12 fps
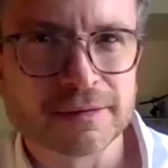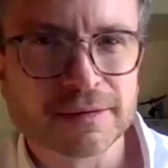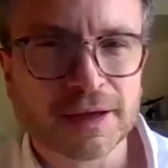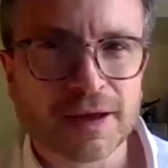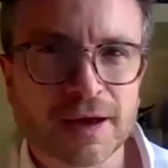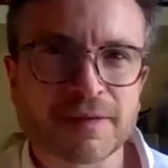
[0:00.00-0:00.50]

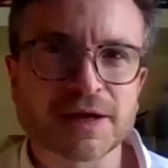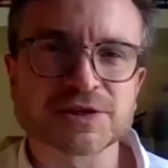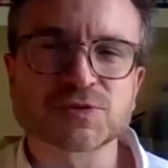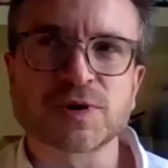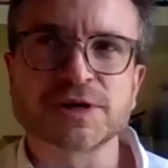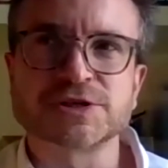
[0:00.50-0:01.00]
And
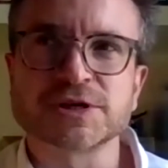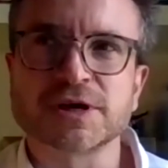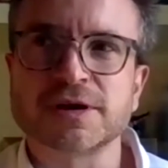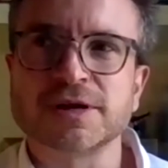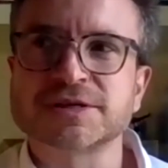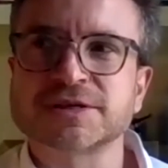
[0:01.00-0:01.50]
that's why
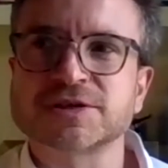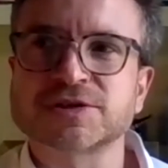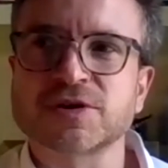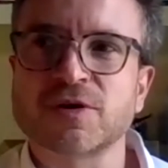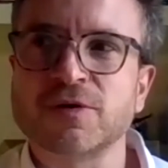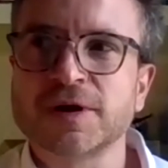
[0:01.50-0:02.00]
journalists
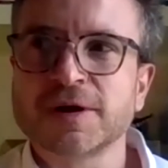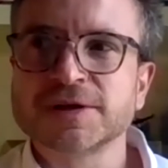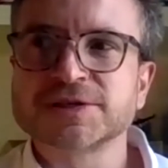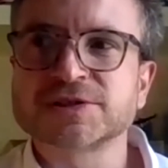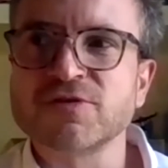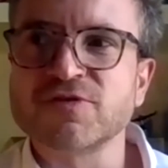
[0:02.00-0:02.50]
are
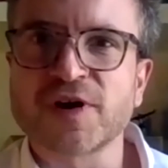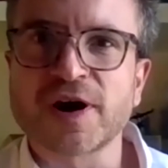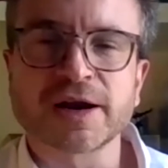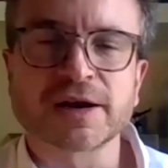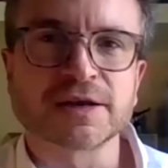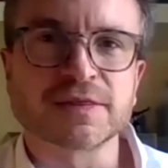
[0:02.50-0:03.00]
so
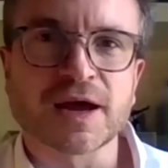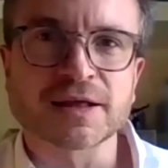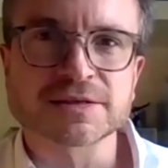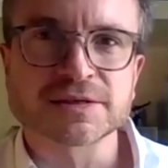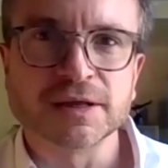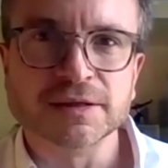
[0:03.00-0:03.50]
vital in
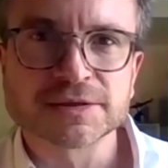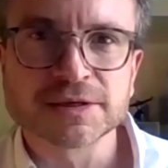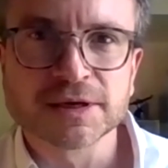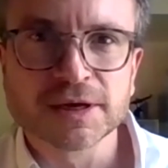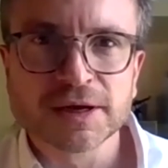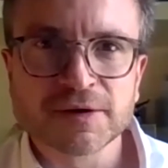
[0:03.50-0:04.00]
that sense.
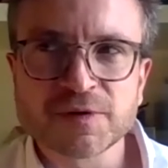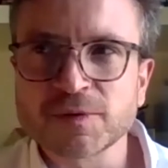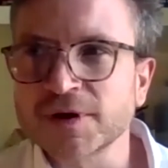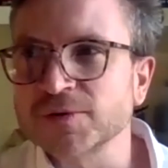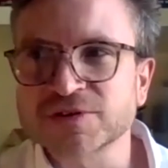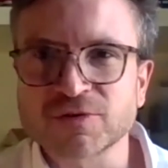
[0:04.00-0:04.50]
If you
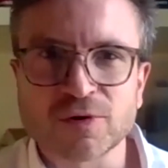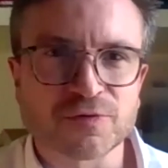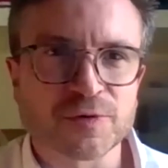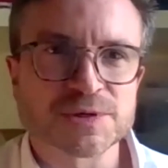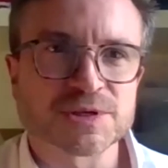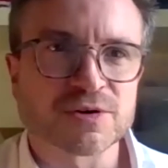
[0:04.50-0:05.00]
want to scroll
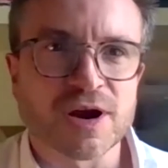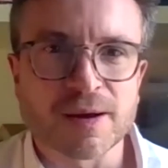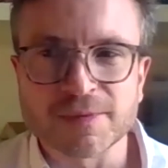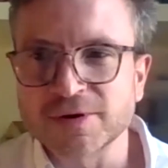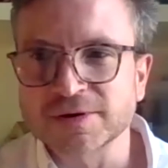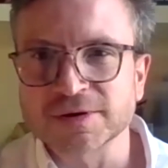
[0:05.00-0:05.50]
through
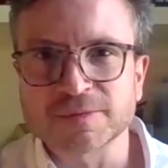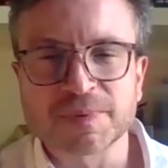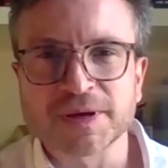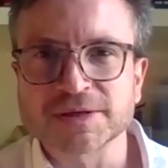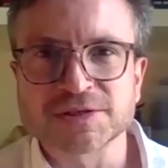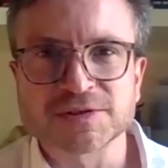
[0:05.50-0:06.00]
Instagram and look at
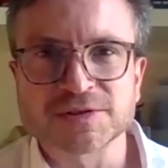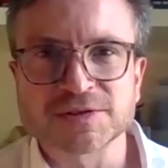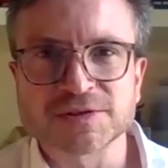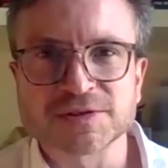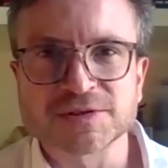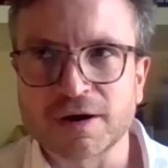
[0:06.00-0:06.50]
pictures of
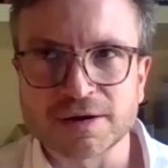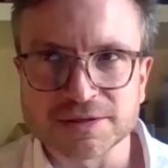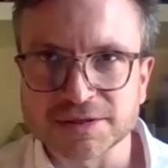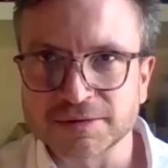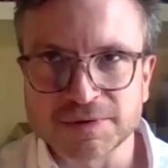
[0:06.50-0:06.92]
cool cars that